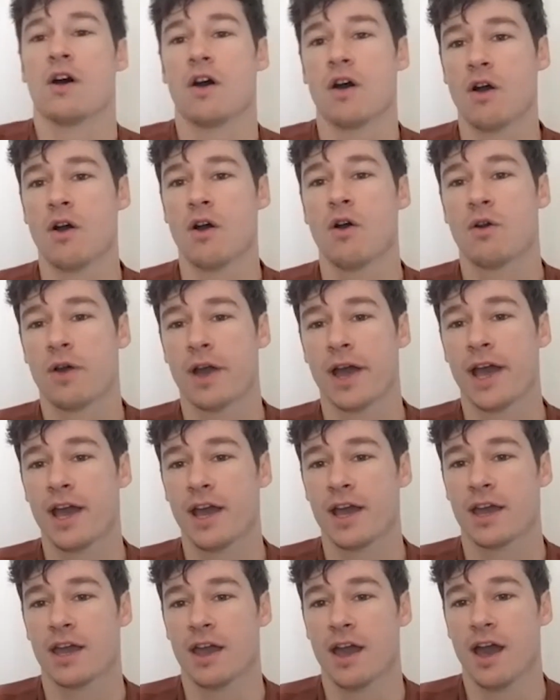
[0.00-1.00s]

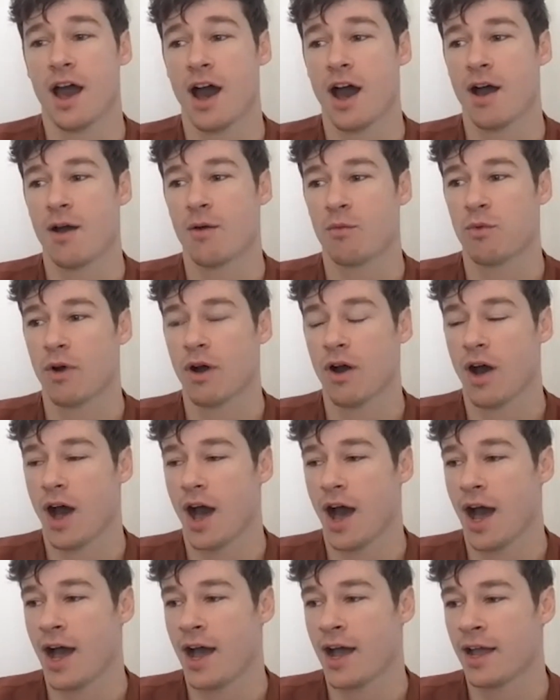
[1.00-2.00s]
Okay. Well,
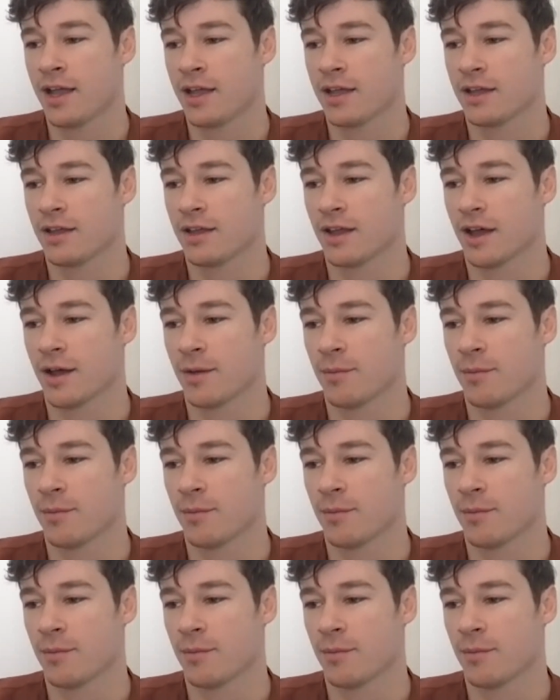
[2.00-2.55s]
I